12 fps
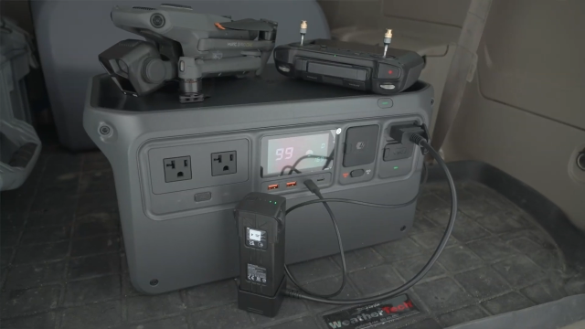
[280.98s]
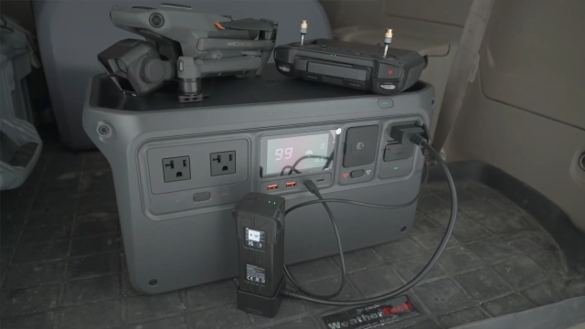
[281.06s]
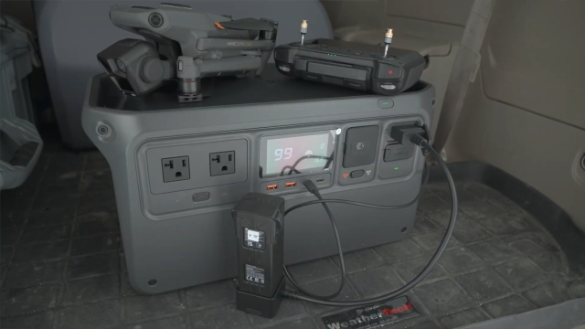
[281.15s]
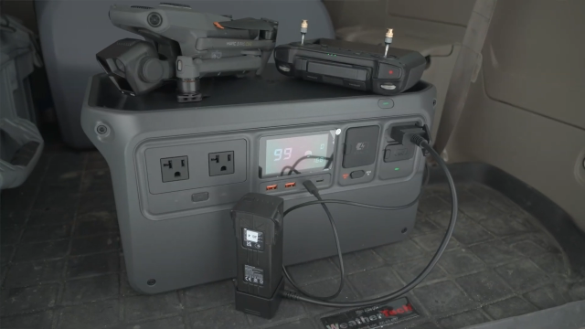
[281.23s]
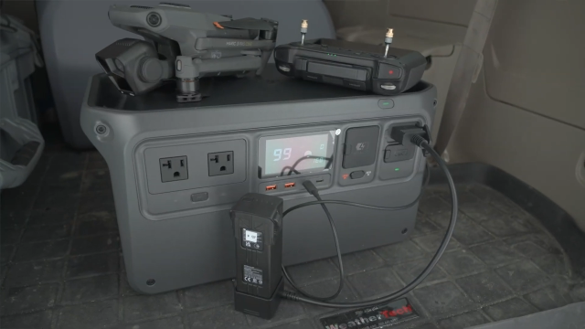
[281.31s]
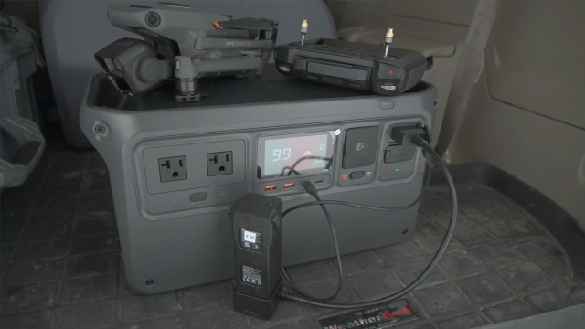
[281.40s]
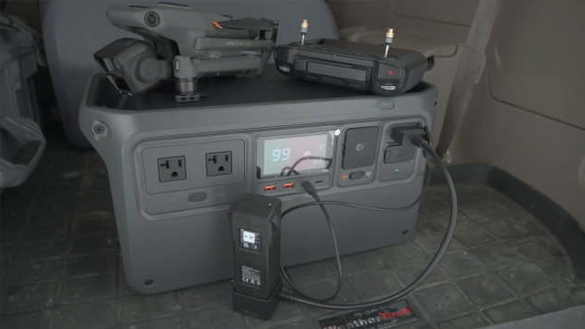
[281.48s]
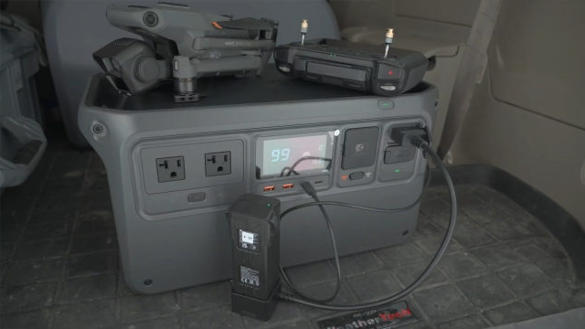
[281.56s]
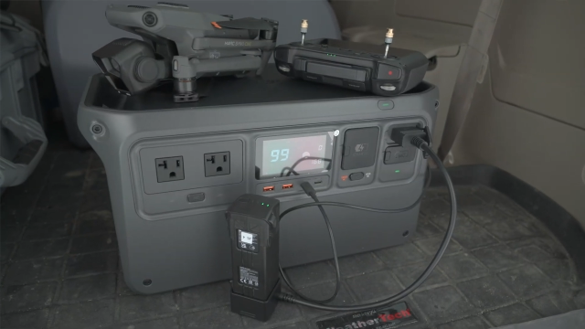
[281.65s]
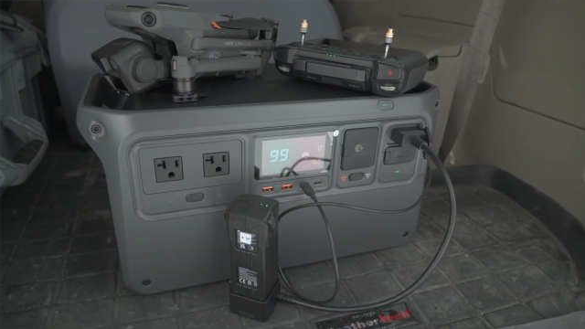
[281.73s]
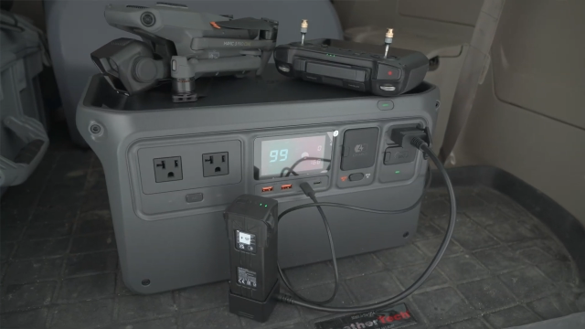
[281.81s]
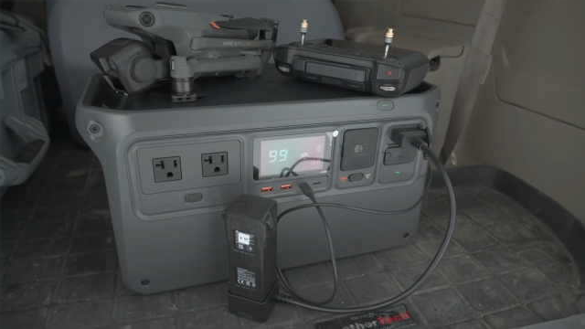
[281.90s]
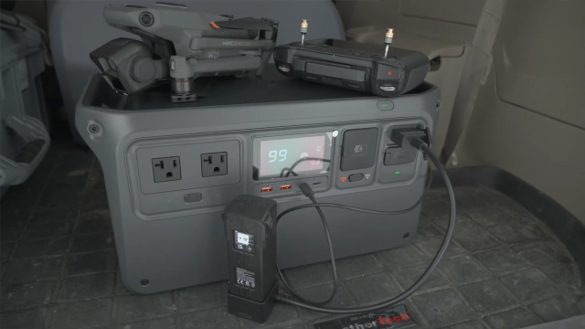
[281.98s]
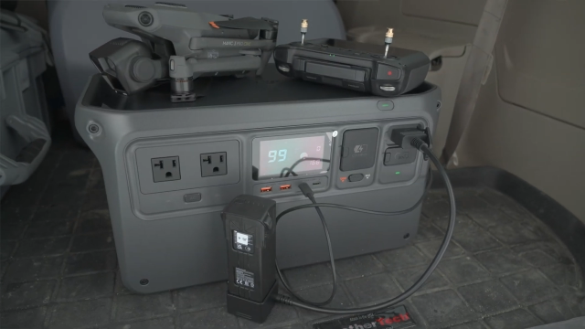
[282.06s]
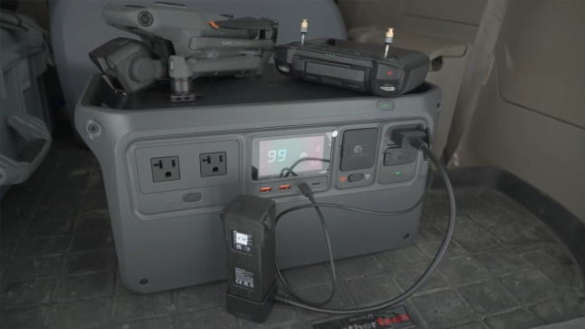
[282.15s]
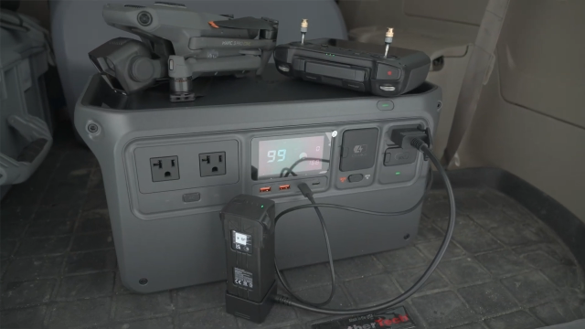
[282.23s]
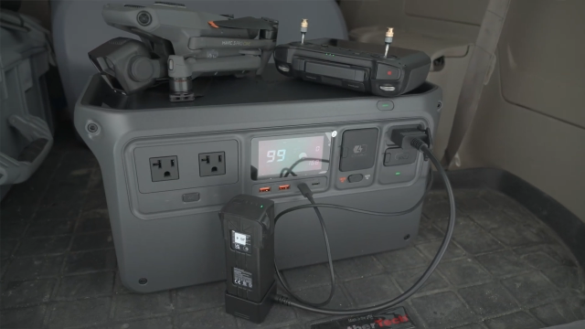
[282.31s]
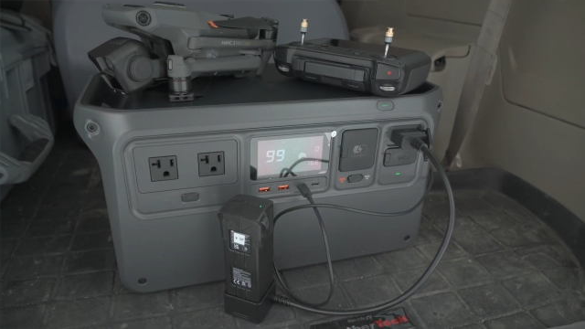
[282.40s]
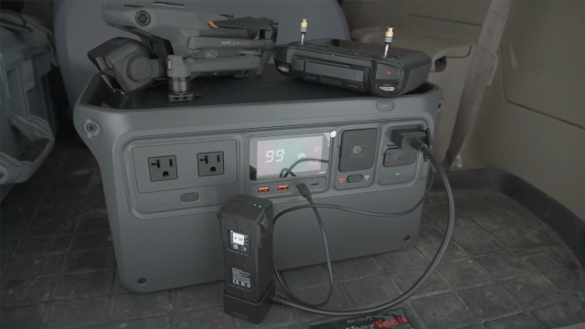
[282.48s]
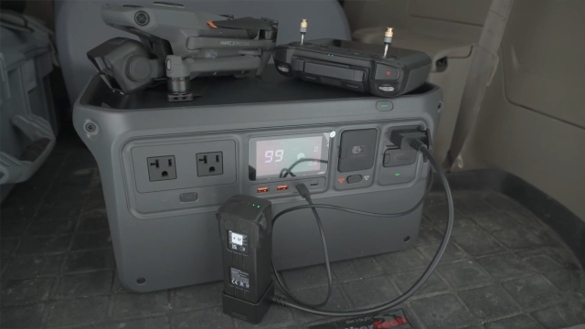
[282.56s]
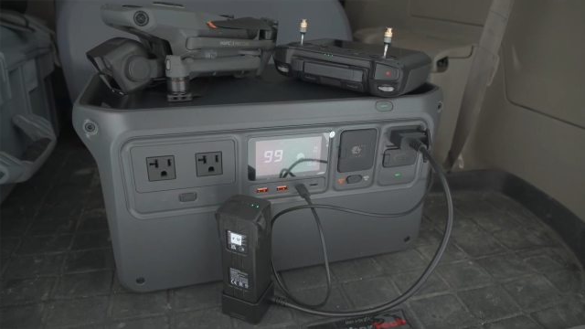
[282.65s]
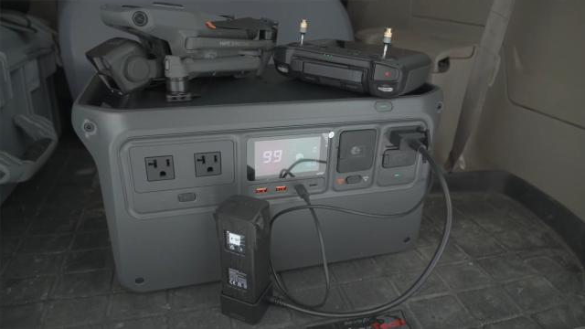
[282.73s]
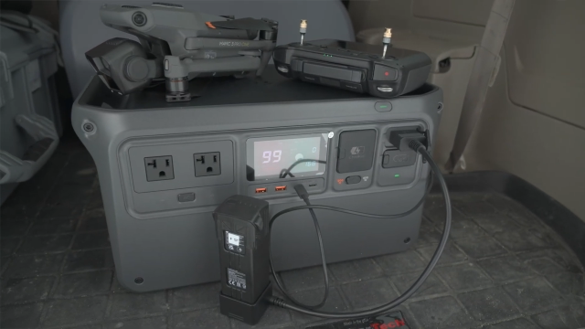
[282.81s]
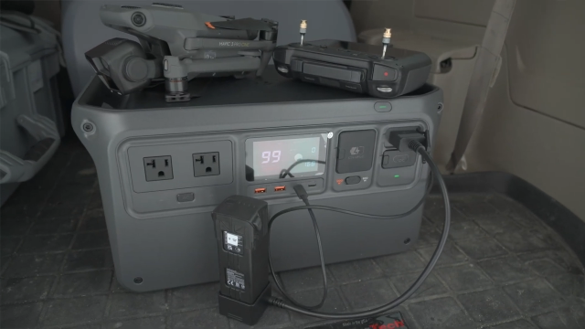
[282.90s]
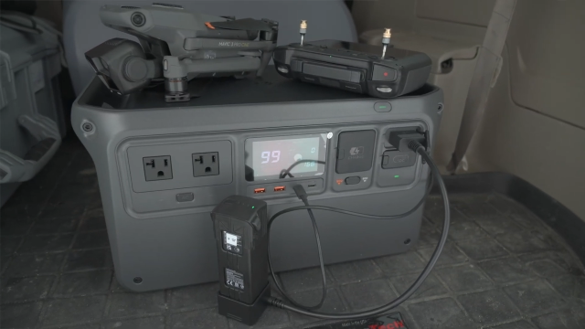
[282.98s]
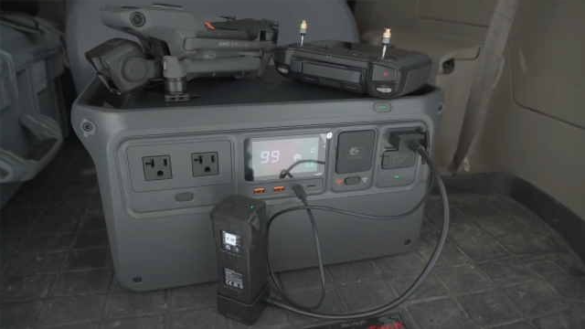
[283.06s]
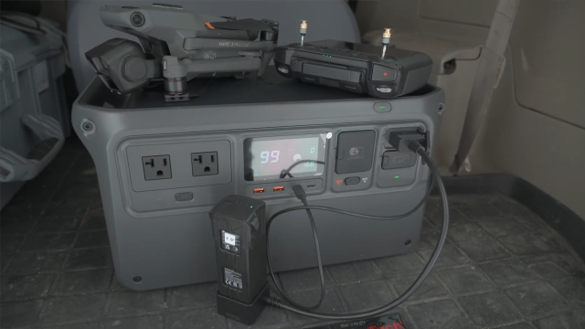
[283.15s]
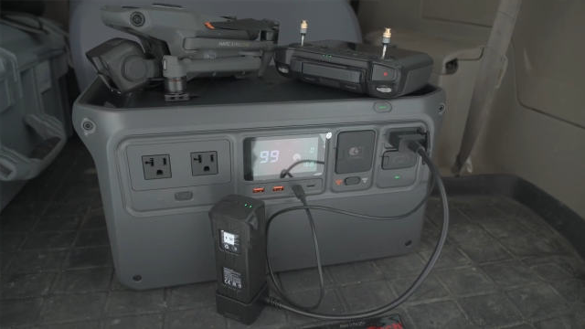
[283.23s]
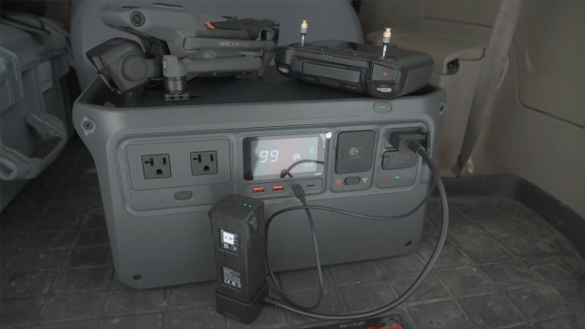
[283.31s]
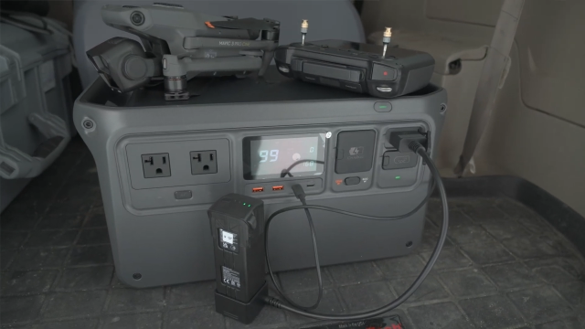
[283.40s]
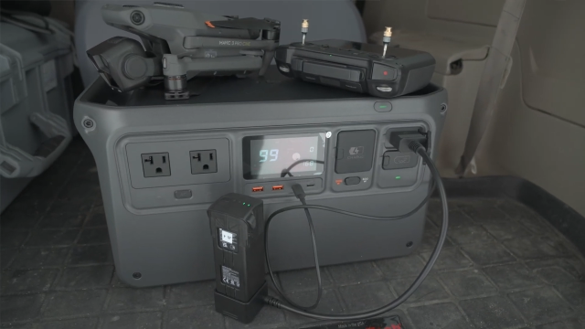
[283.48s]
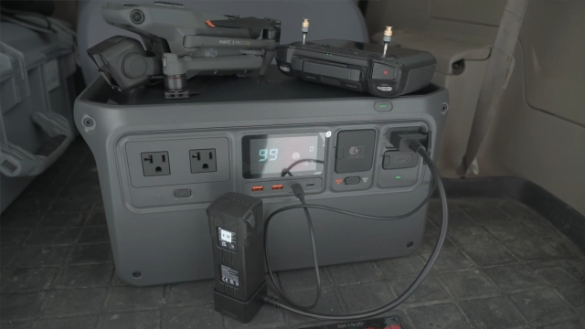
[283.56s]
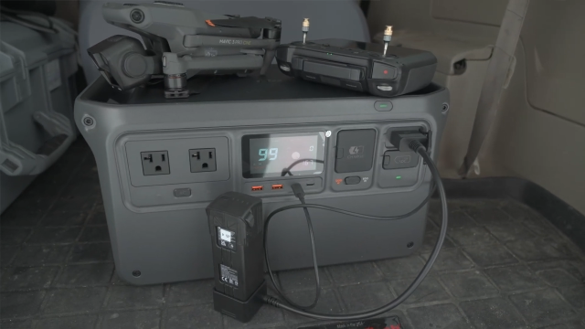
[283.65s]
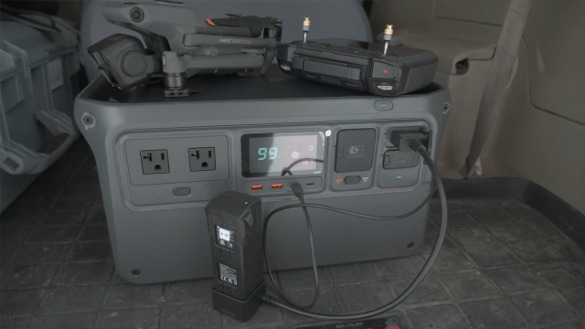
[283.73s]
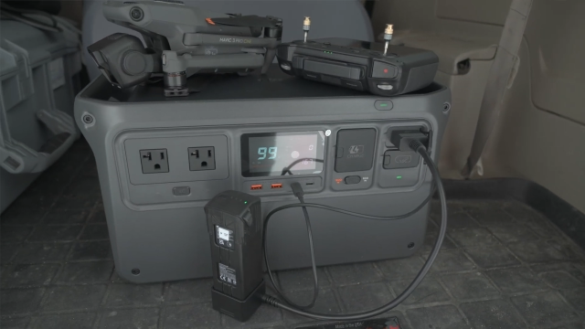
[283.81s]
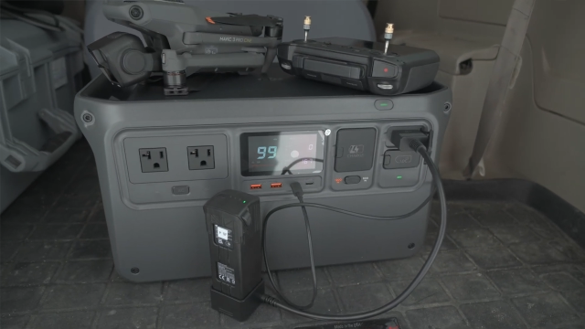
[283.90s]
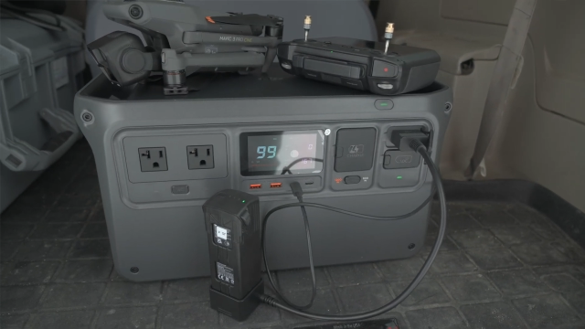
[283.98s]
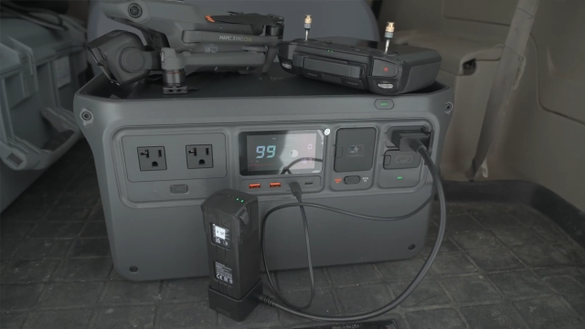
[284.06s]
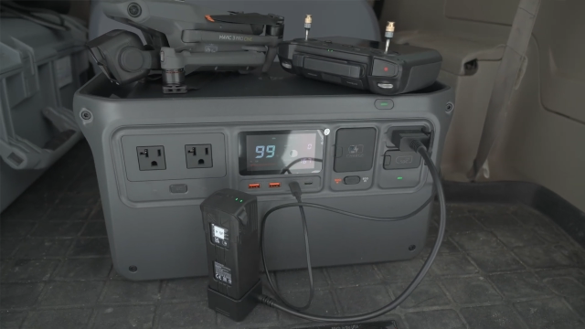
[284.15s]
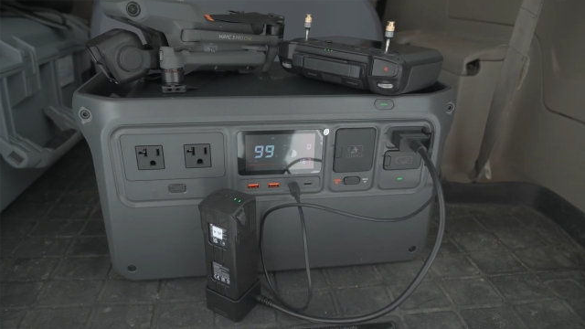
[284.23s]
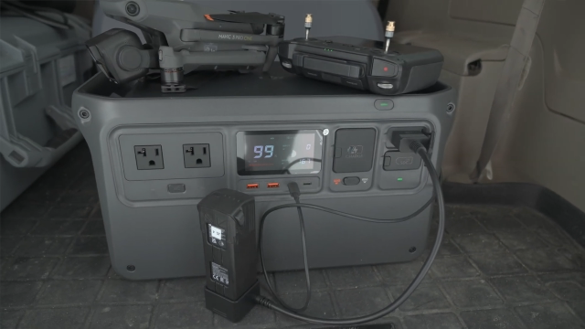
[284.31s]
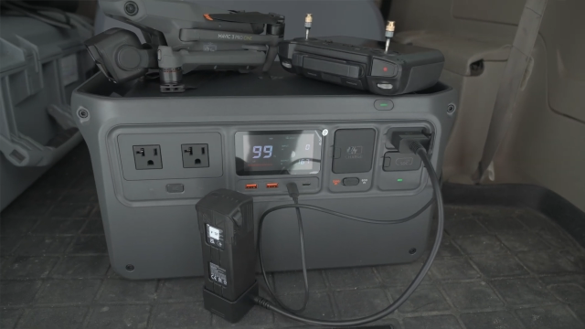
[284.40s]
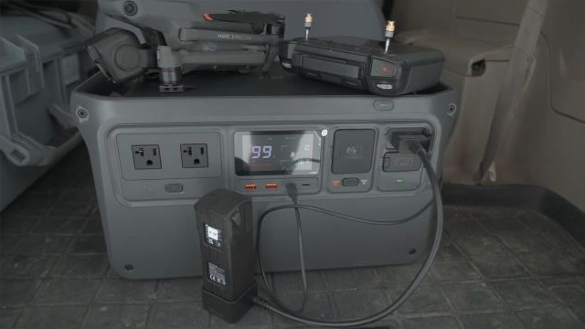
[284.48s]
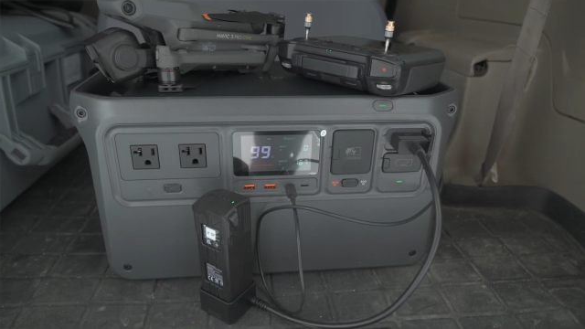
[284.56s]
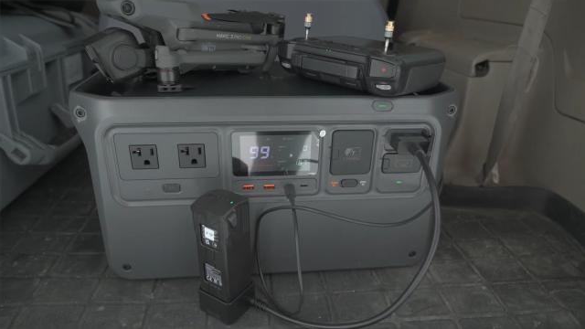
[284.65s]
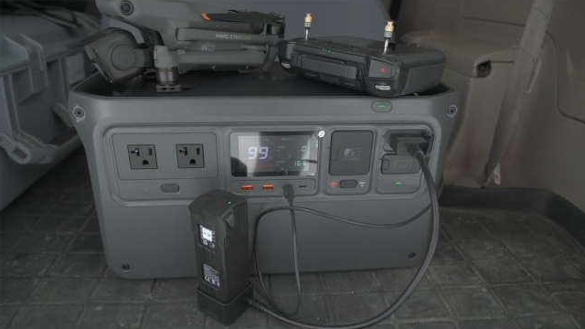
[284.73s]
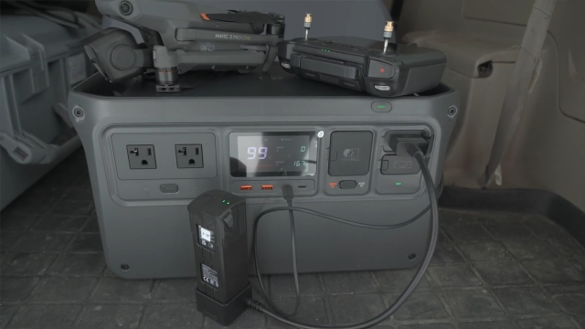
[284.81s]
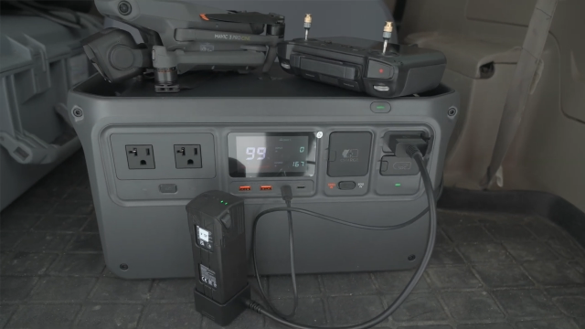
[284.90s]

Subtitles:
[unreadable: no face in view]